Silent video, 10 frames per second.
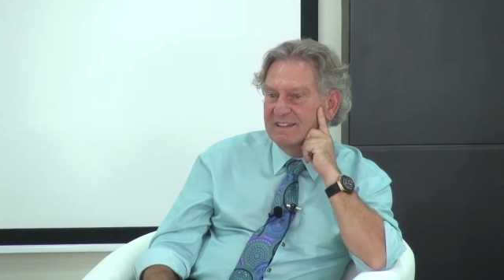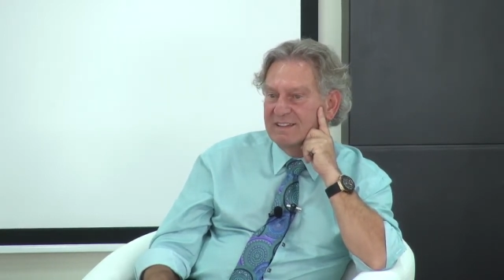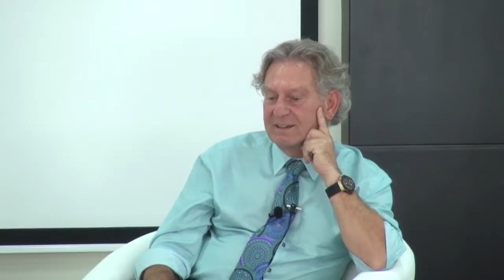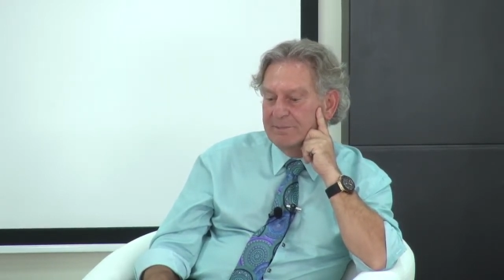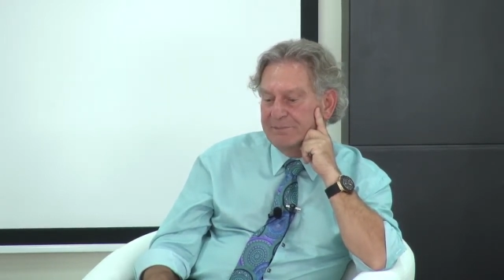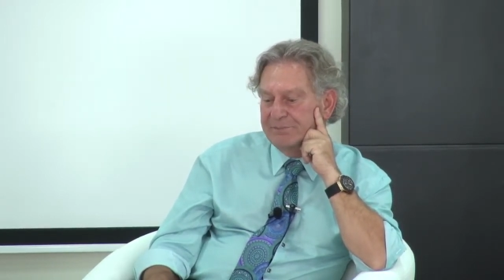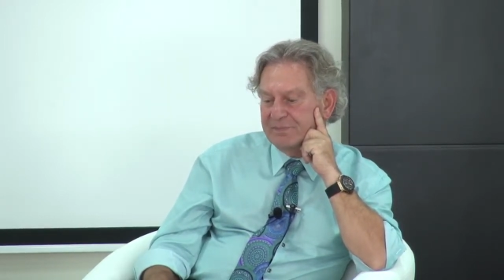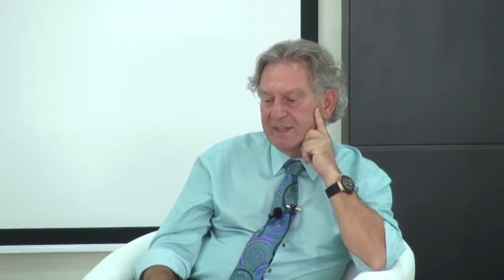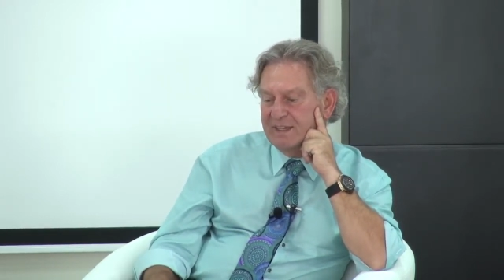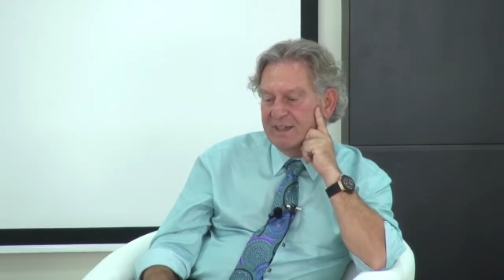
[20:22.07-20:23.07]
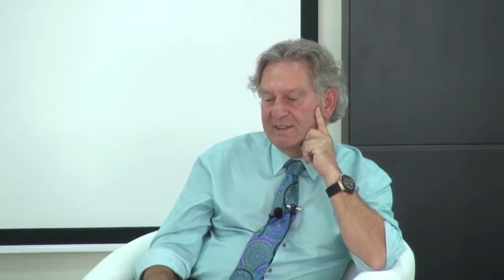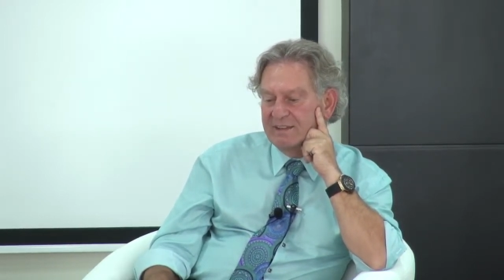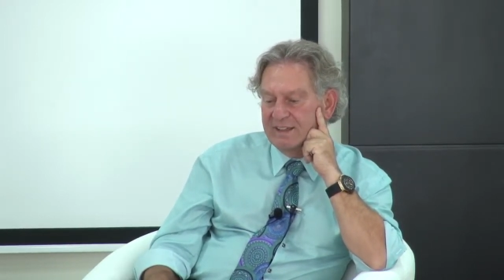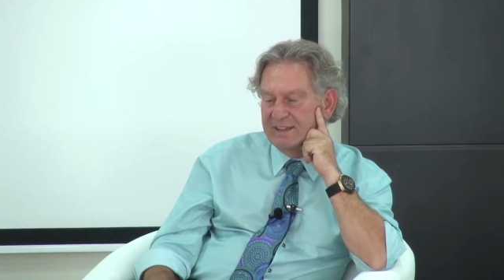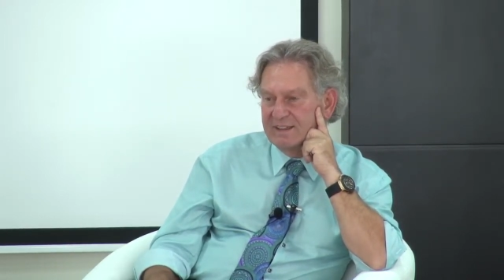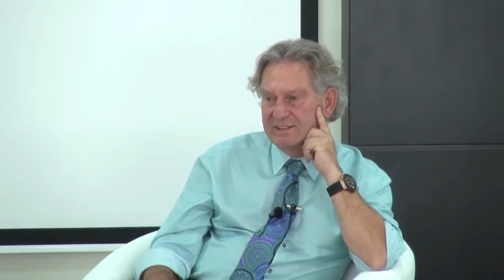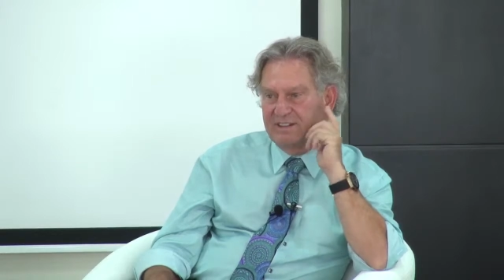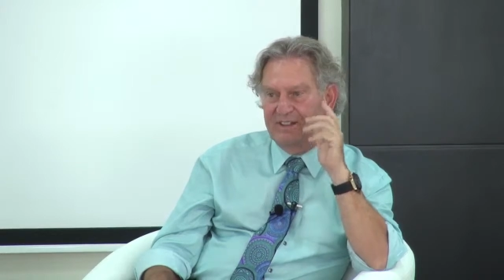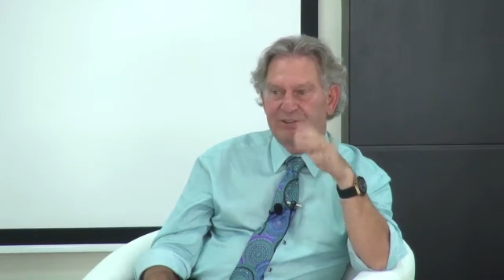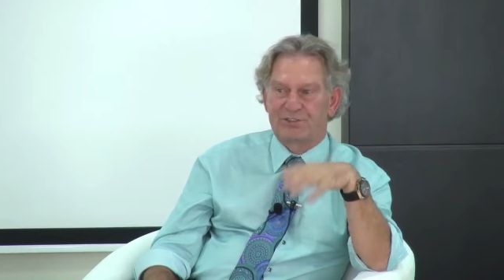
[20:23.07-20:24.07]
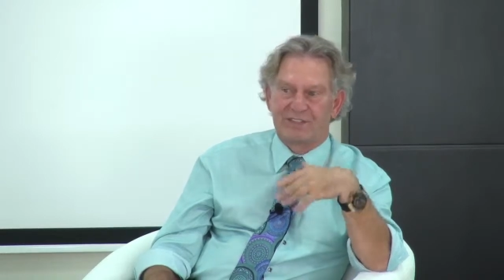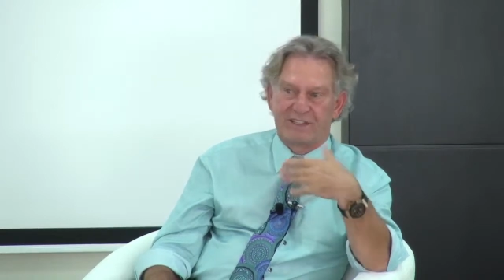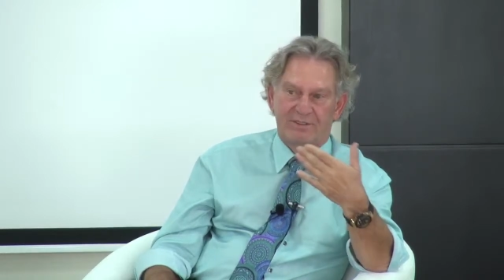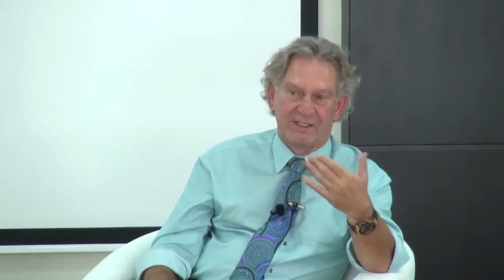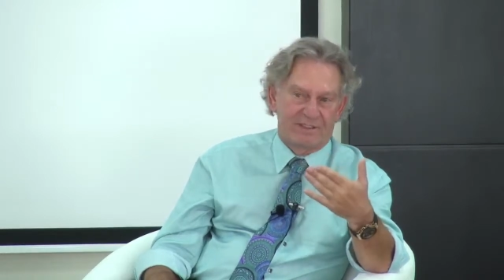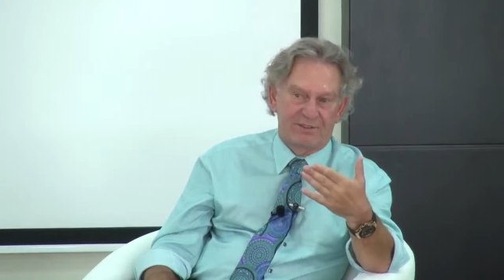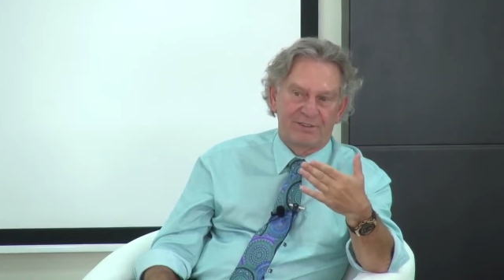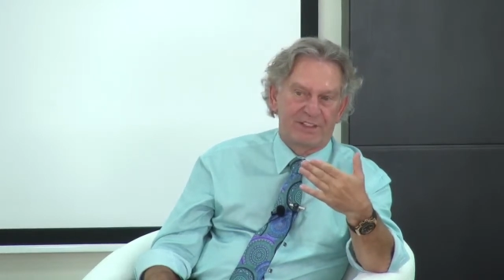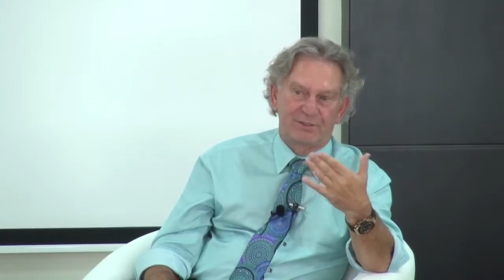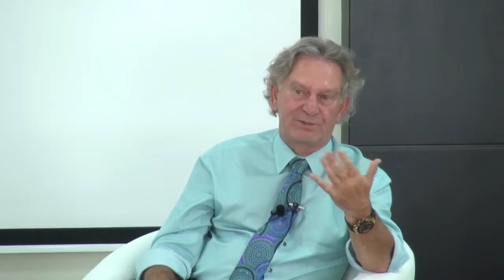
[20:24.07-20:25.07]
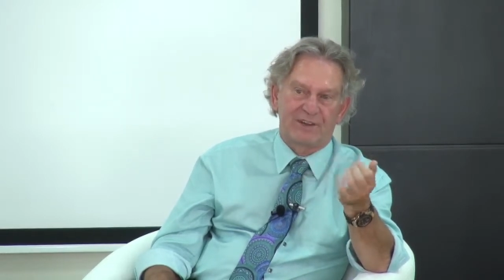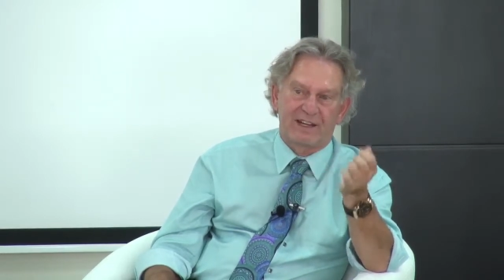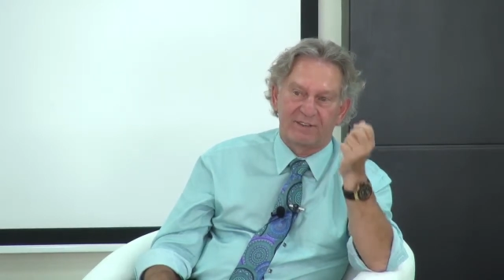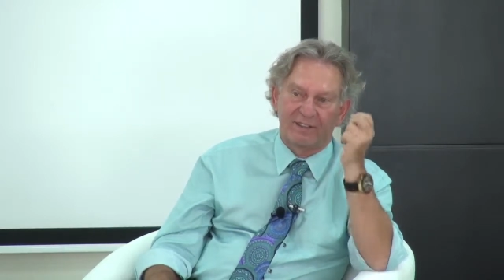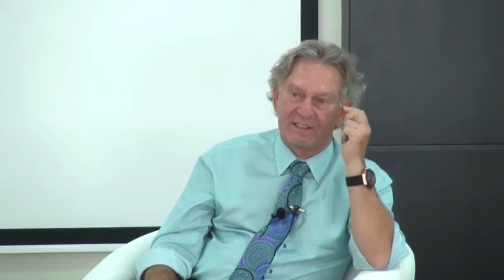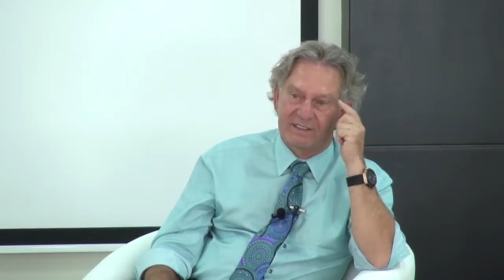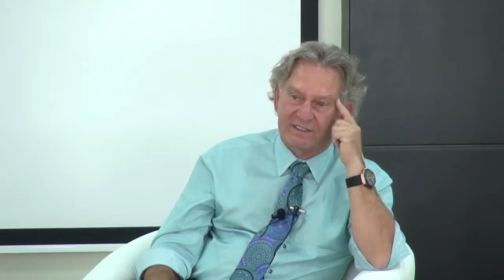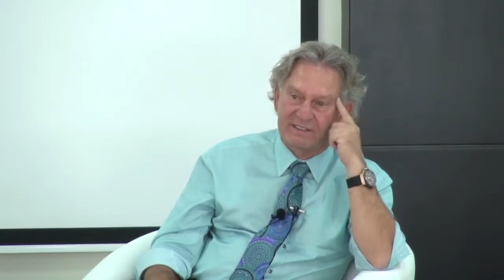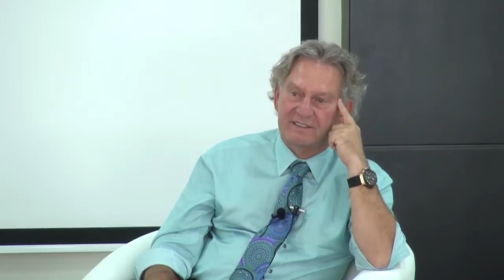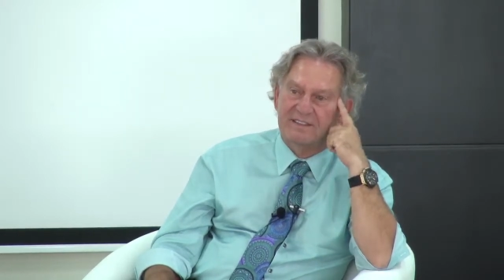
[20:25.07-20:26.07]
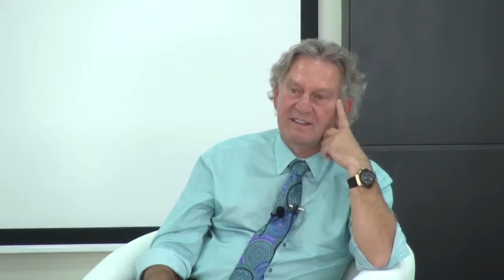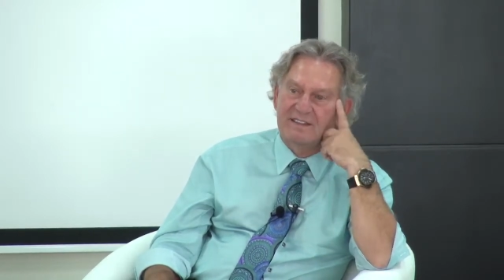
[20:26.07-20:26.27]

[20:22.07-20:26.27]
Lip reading: And I think as an industry, we have 3 to 5 years